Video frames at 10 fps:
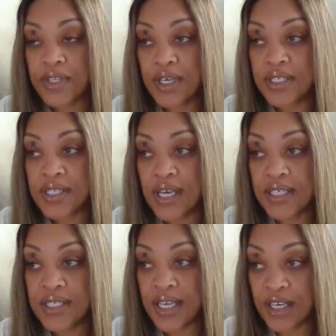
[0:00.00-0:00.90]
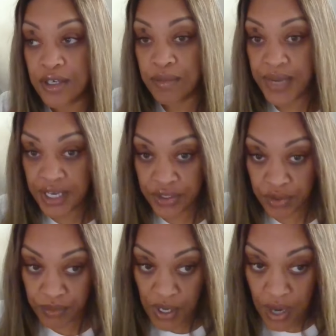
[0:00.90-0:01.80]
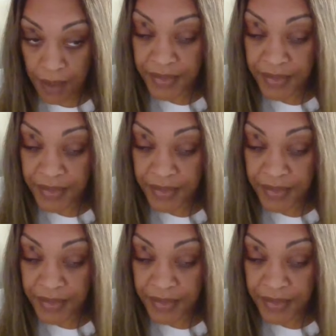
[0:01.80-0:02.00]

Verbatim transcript: with us a single bedroom home.